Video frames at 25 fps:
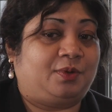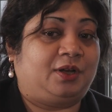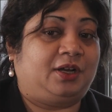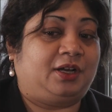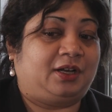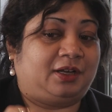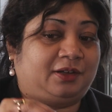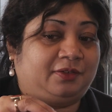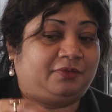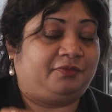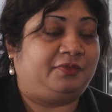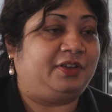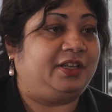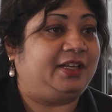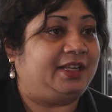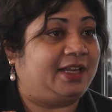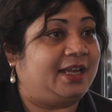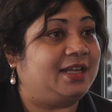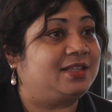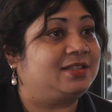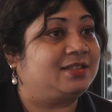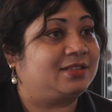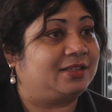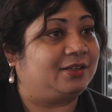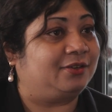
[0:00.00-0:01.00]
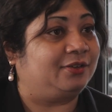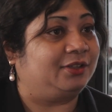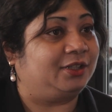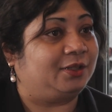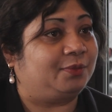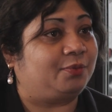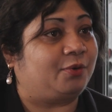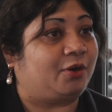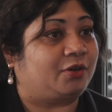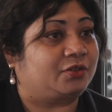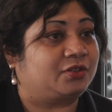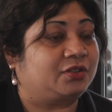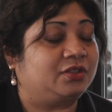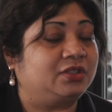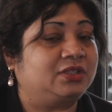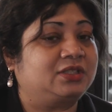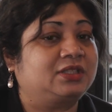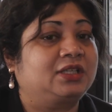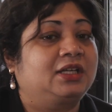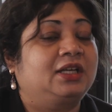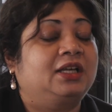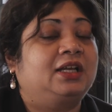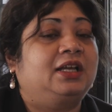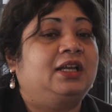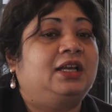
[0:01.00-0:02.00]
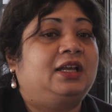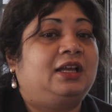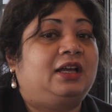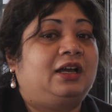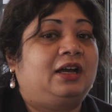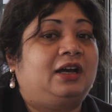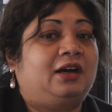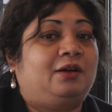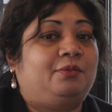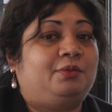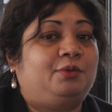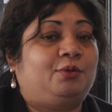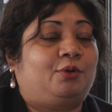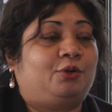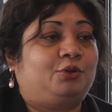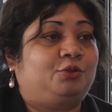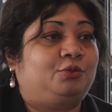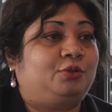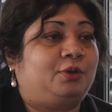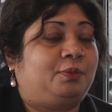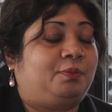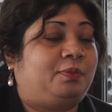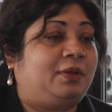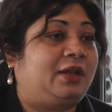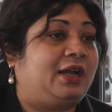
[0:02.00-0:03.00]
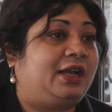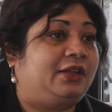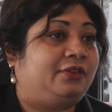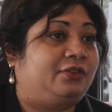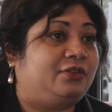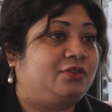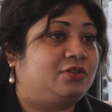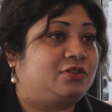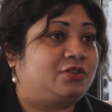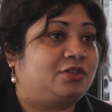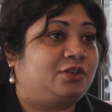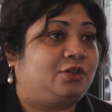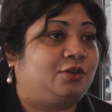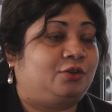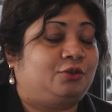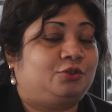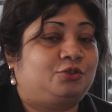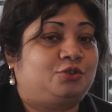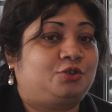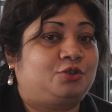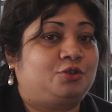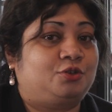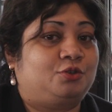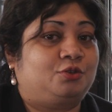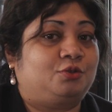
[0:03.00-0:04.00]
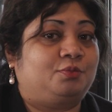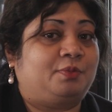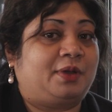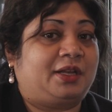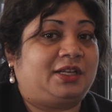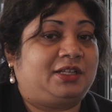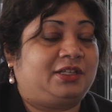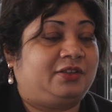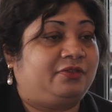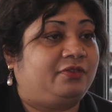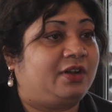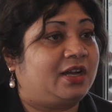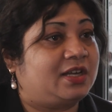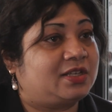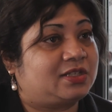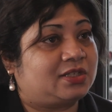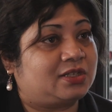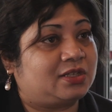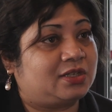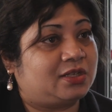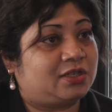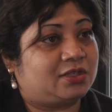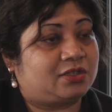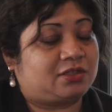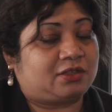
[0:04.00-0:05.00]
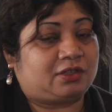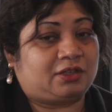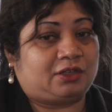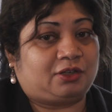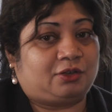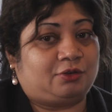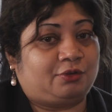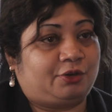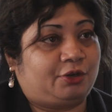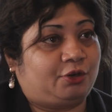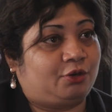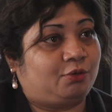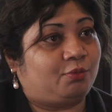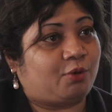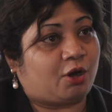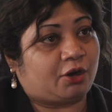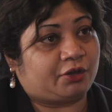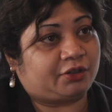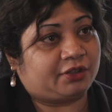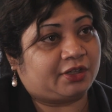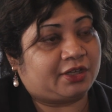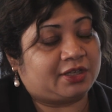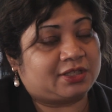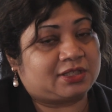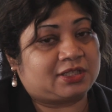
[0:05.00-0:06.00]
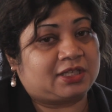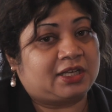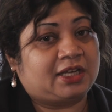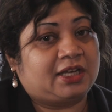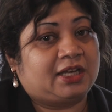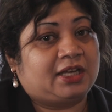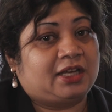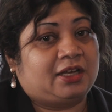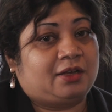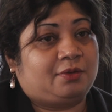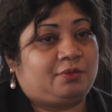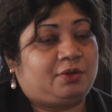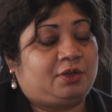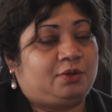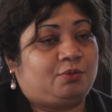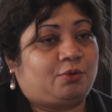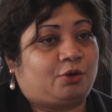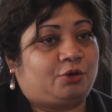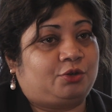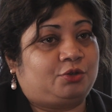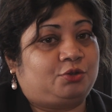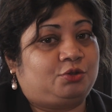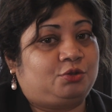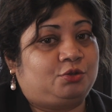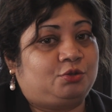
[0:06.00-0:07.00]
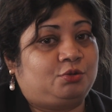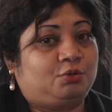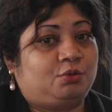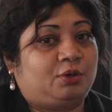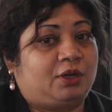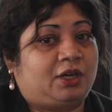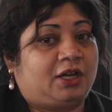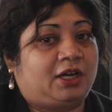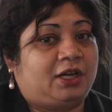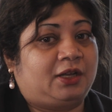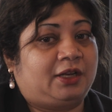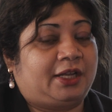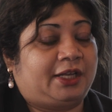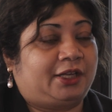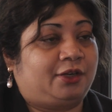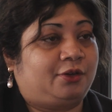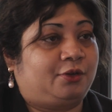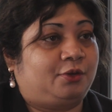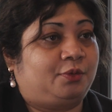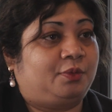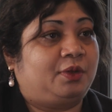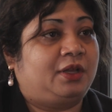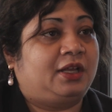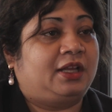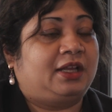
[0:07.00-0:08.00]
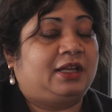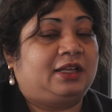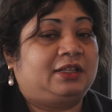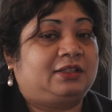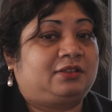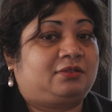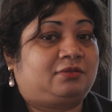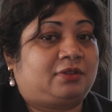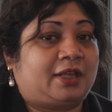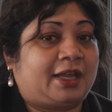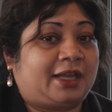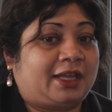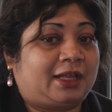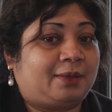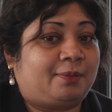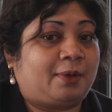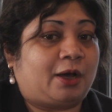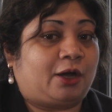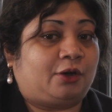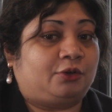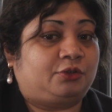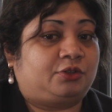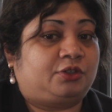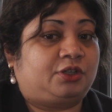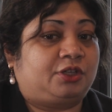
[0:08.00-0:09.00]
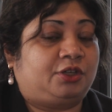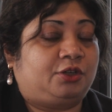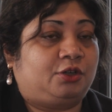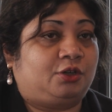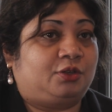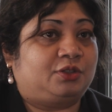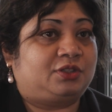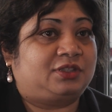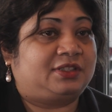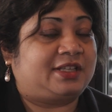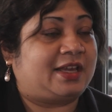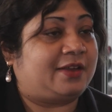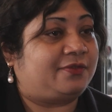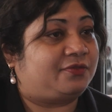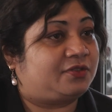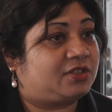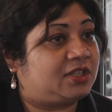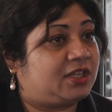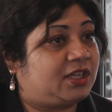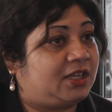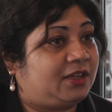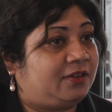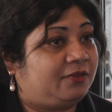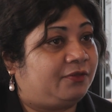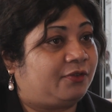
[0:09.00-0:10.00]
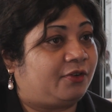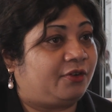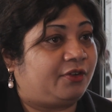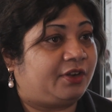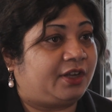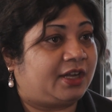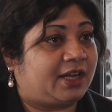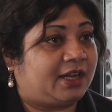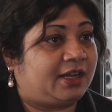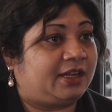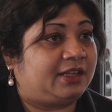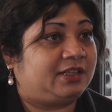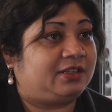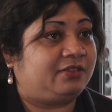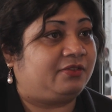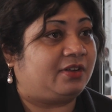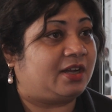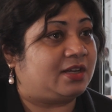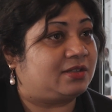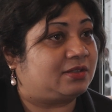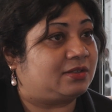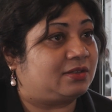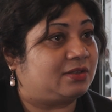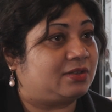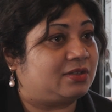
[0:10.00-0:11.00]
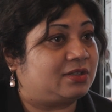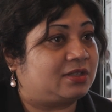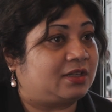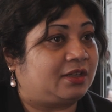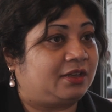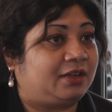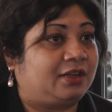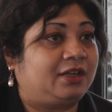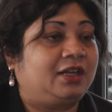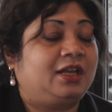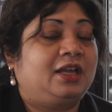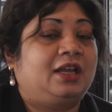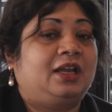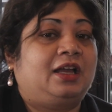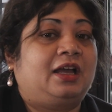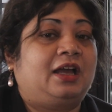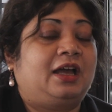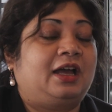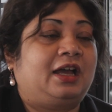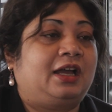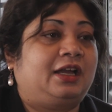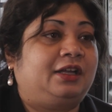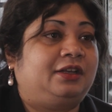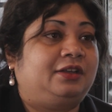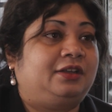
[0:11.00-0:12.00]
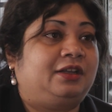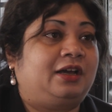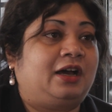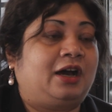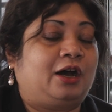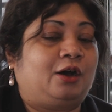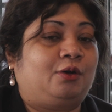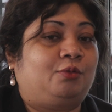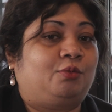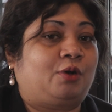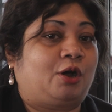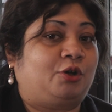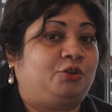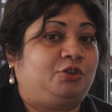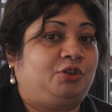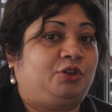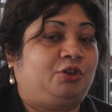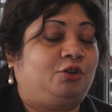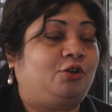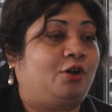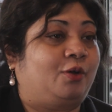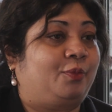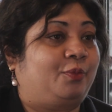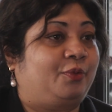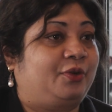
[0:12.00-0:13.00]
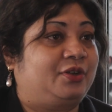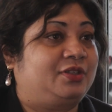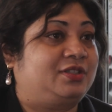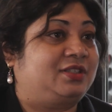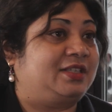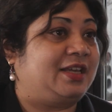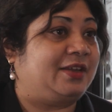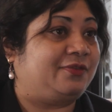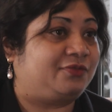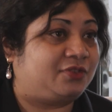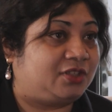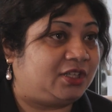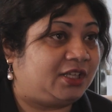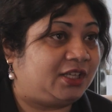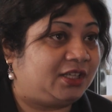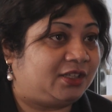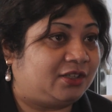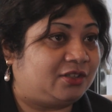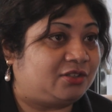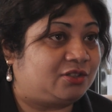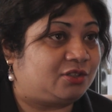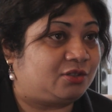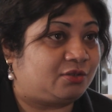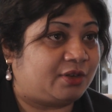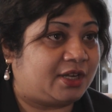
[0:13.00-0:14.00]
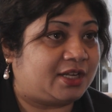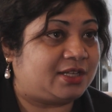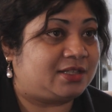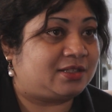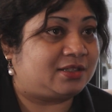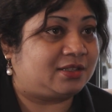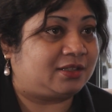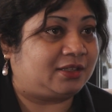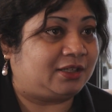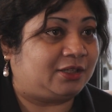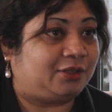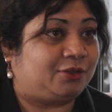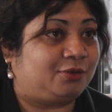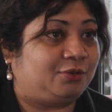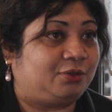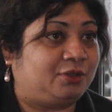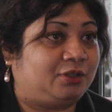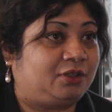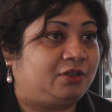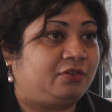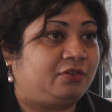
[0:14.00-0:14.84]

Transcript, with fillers: uh, vignettes in, in the mm -hmm. process, uh, we want to apply this, you know, to many devices, including robotics. We want to do uh, like you know think about you know safety for AI devices and and how how do you incorporate safety constraints into the